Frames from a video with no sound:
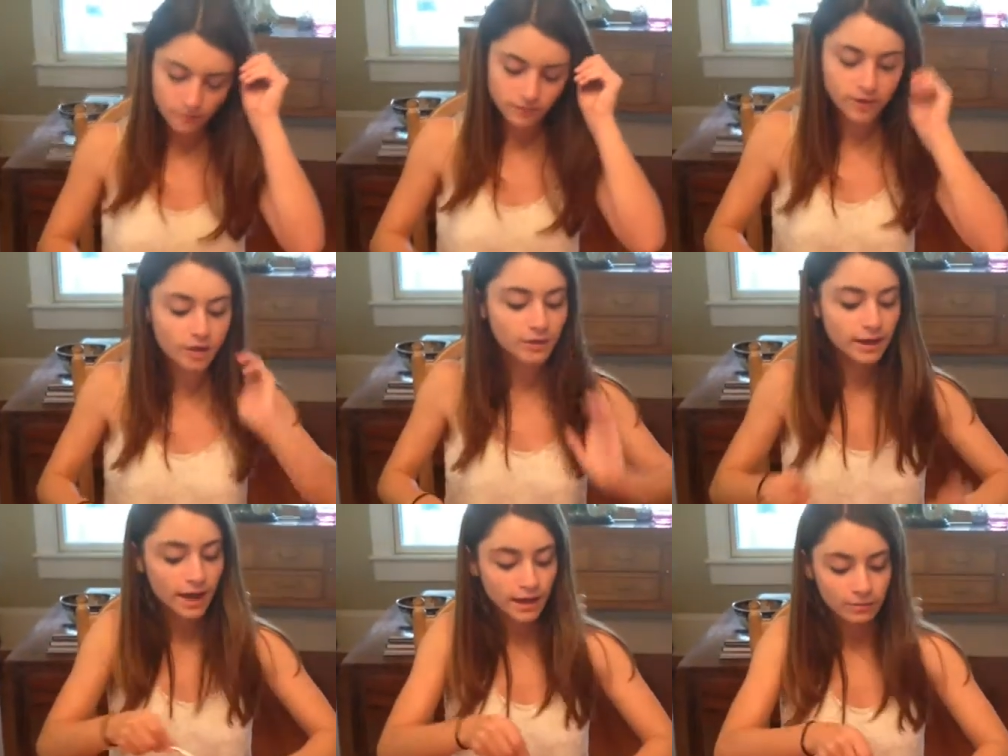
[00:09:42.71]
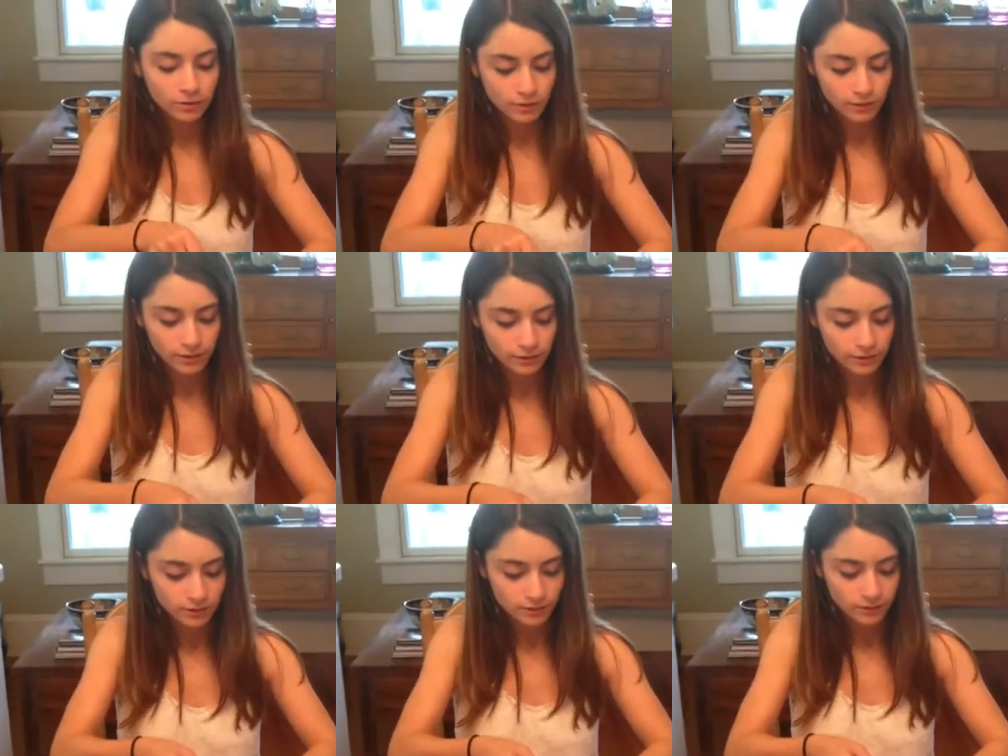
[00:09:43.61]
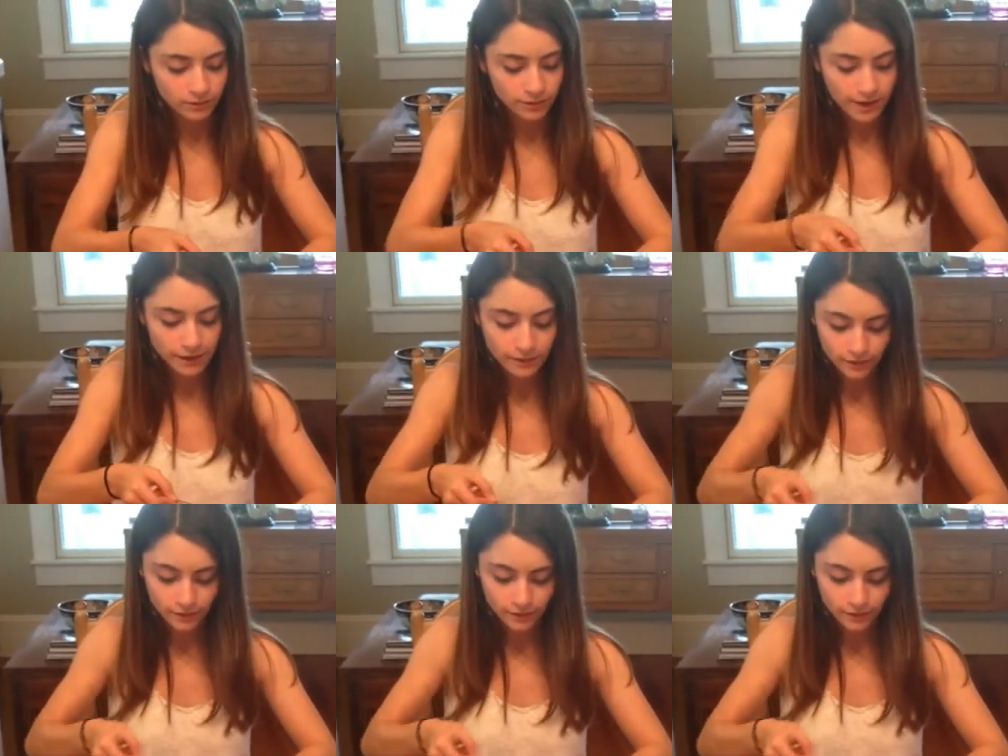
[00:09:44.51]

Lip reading: So again, I'm just going to use, again,